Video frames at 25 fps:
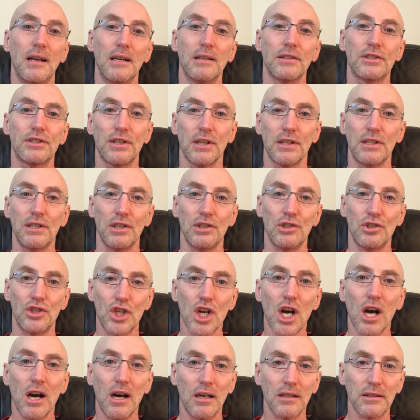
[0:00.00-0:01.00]
studying
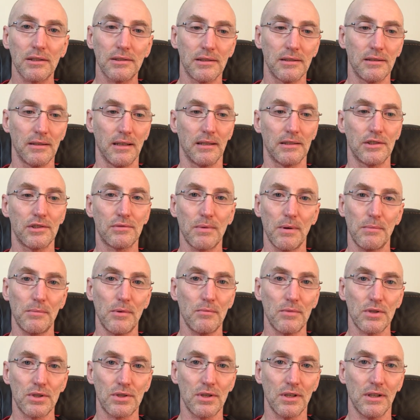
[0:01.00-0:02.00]
sharks and swimming
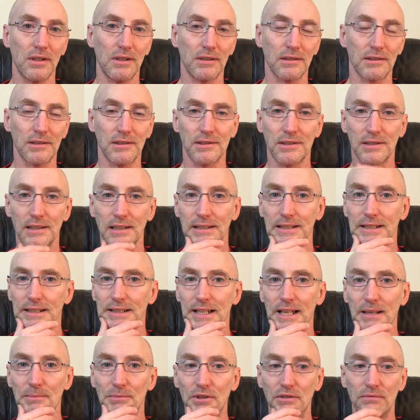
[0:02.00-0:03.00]
with sharks and studying
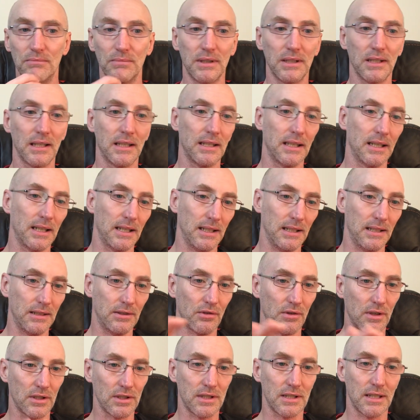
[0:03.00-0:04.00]
their movement, and then he
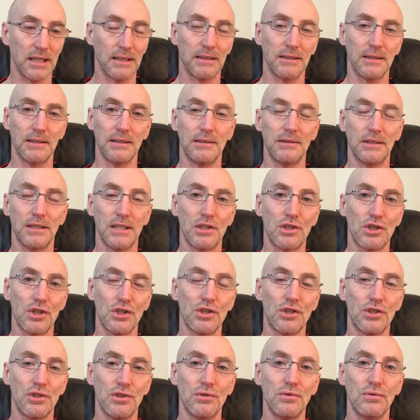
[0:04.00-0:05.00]

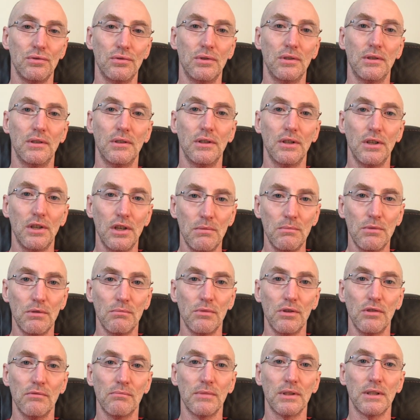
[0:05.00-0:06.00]
transitioned to human
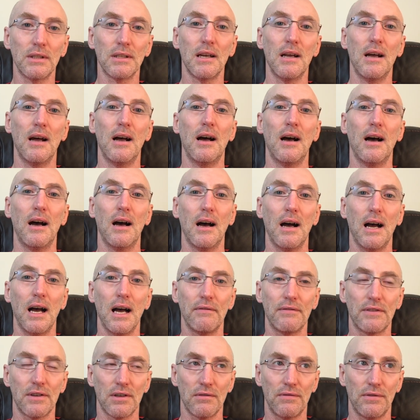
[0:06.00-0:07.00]
movement
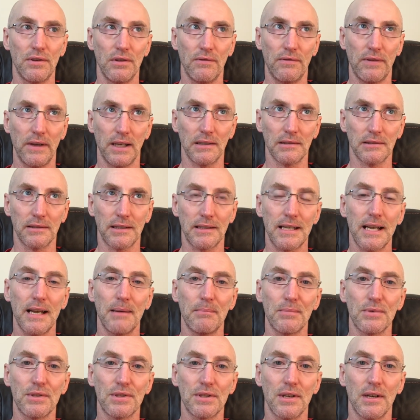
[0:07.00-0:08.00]
after a few failed
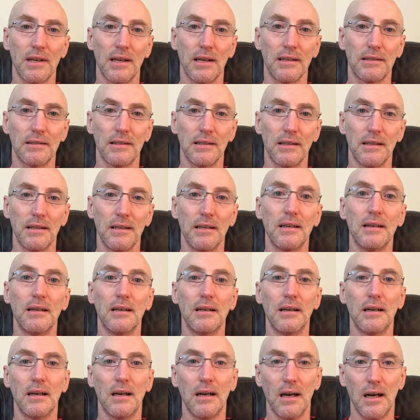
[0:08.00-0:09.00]
attempts at
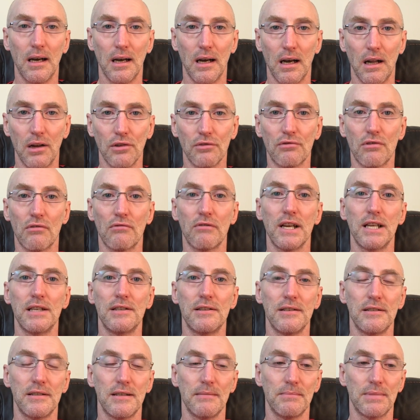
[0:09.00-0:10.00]
ultra
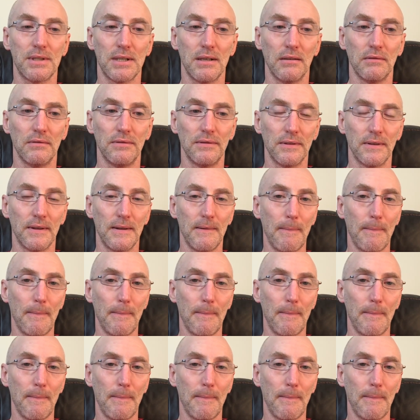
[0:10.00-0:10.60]
races himself